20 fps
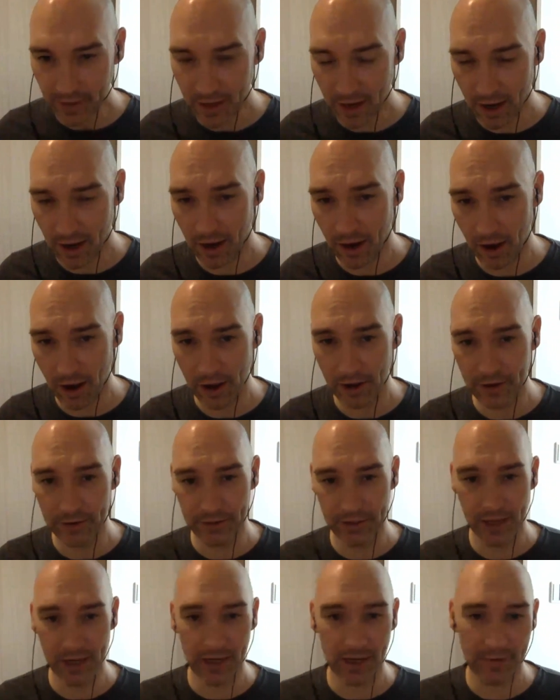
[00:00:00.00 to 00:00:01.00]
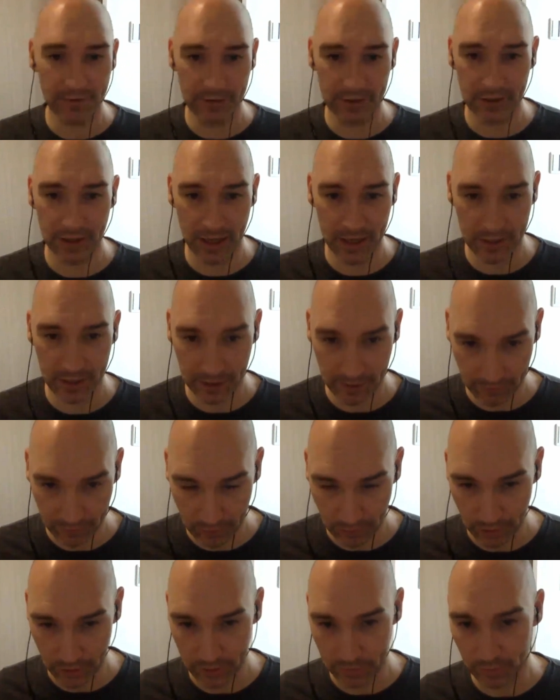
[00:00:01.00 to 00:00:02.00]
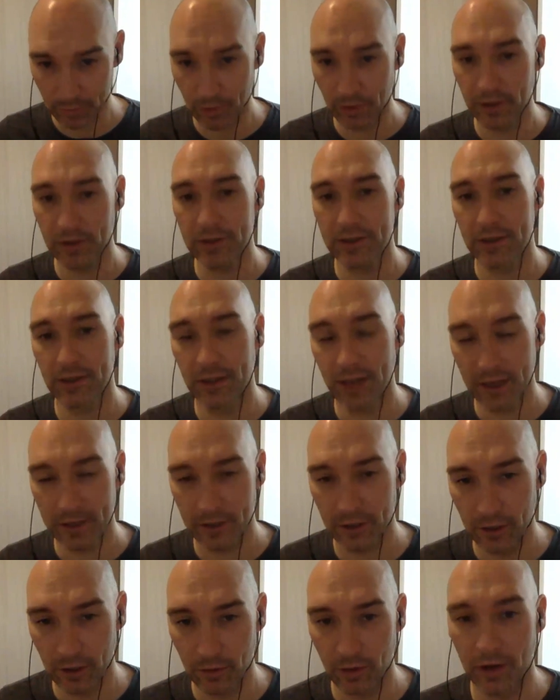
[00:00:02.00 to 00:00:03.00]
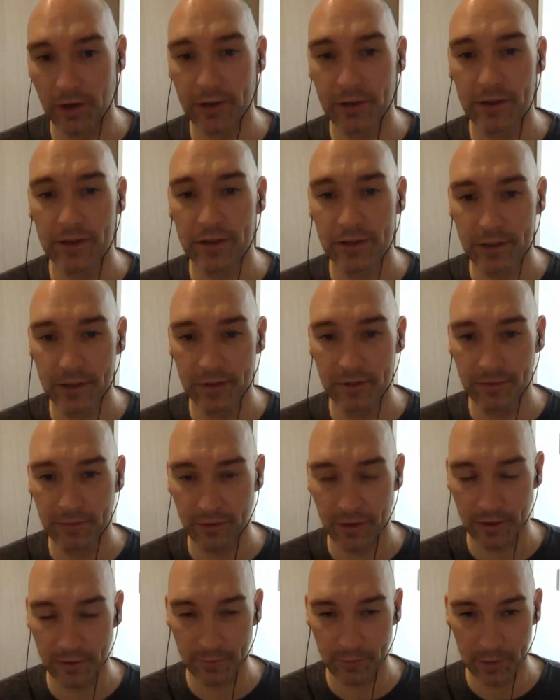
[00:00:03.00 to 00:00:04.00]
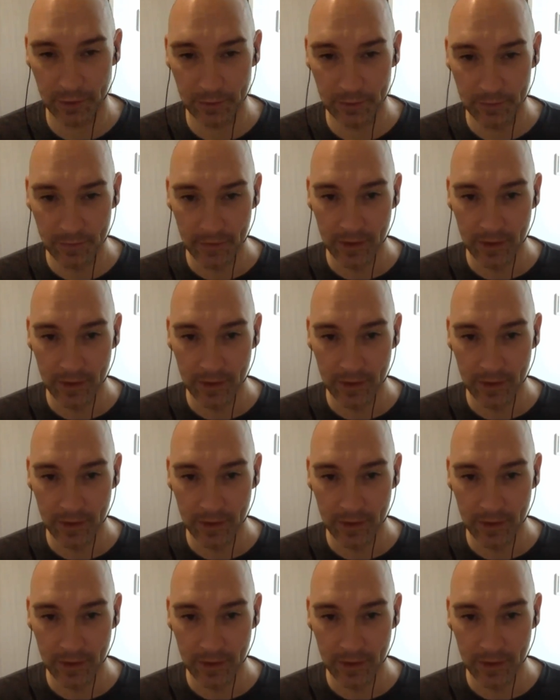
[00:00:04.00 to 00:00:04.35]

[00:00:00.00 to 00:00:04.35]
On takeoff and landing, of course, Moki still had to go under the seat in front of me.